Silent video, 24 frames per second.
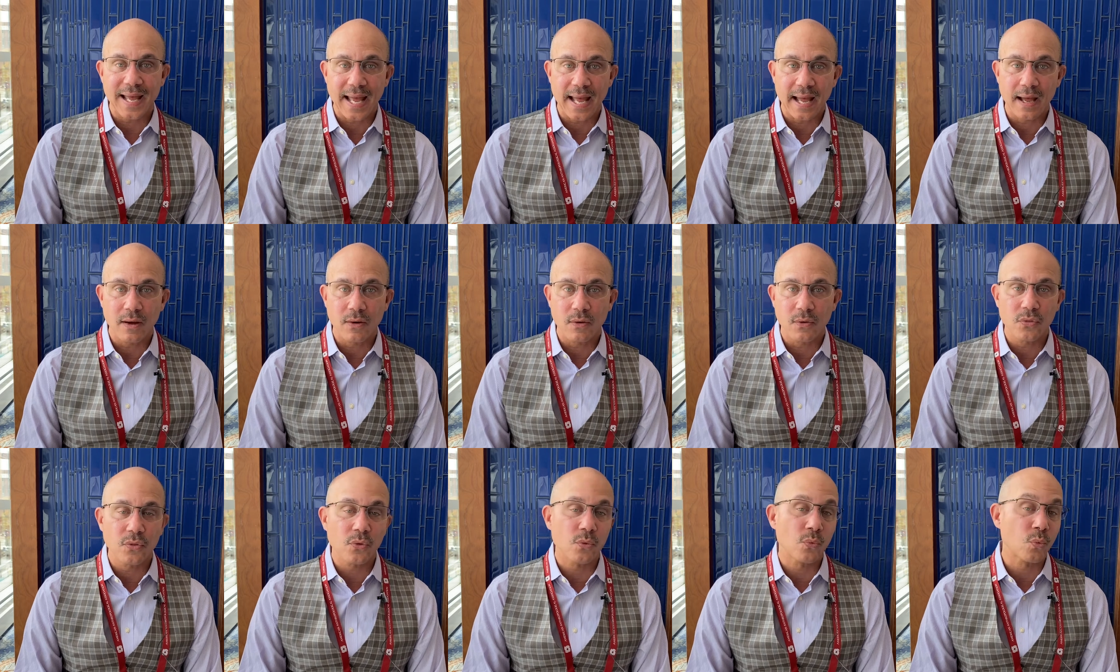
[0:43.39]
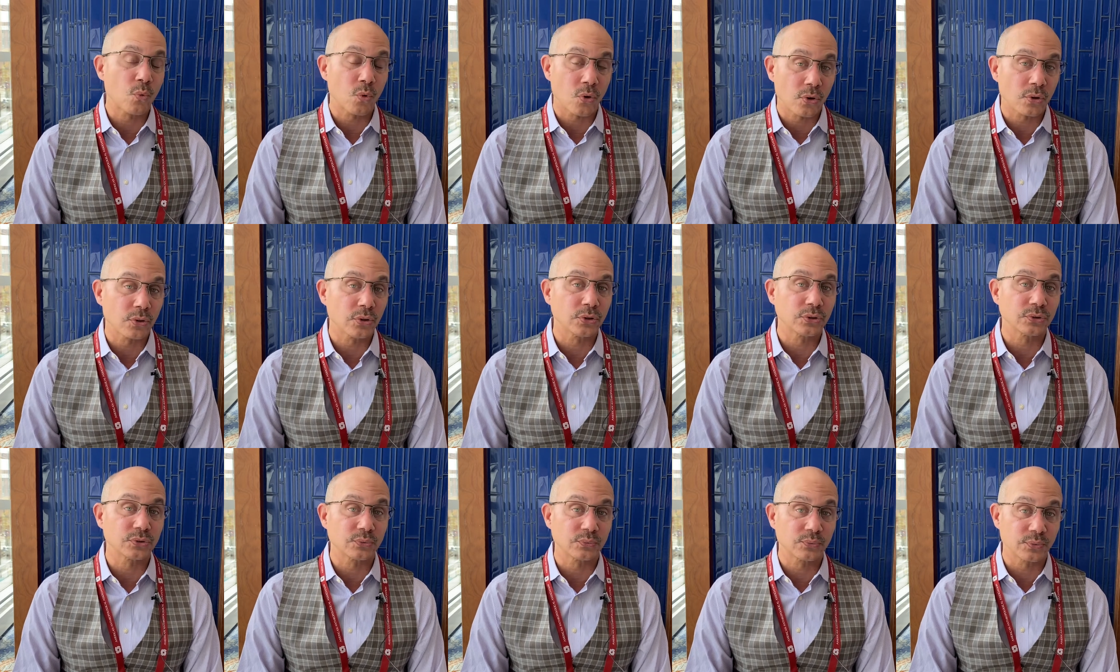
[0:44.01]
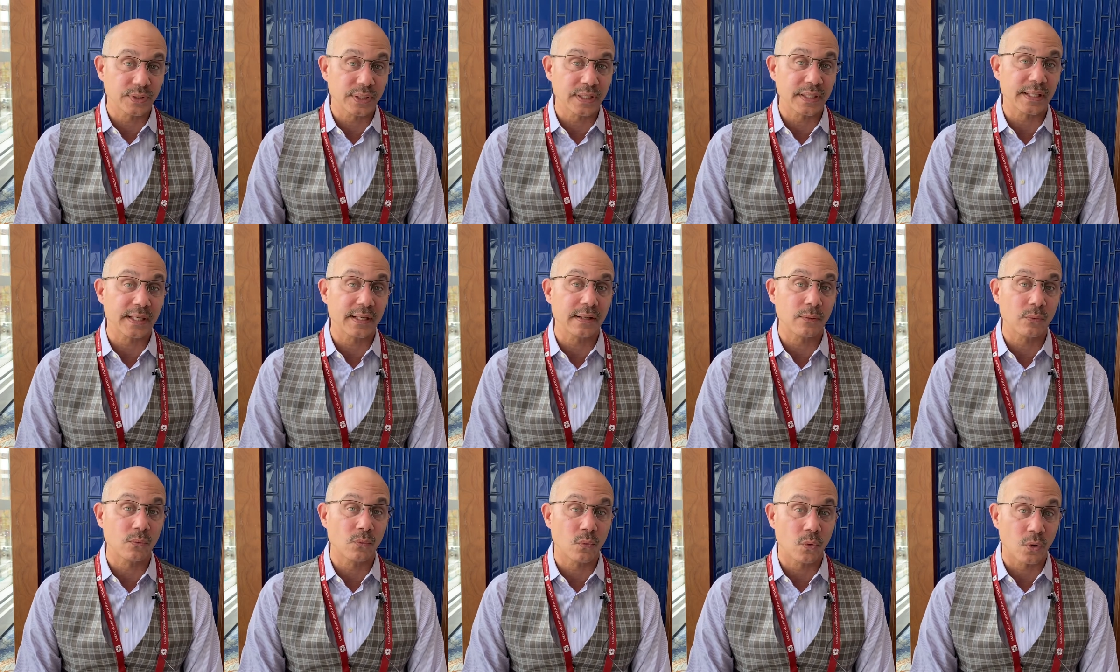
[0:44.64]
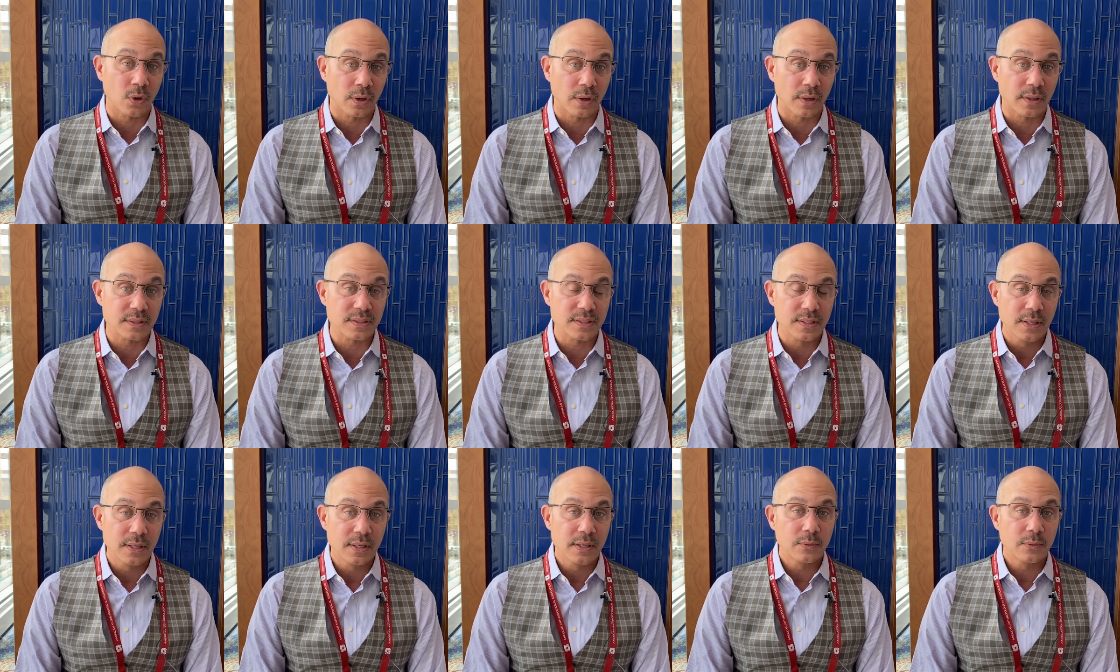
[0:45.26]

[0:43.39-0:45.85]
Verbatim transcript: how the world really works,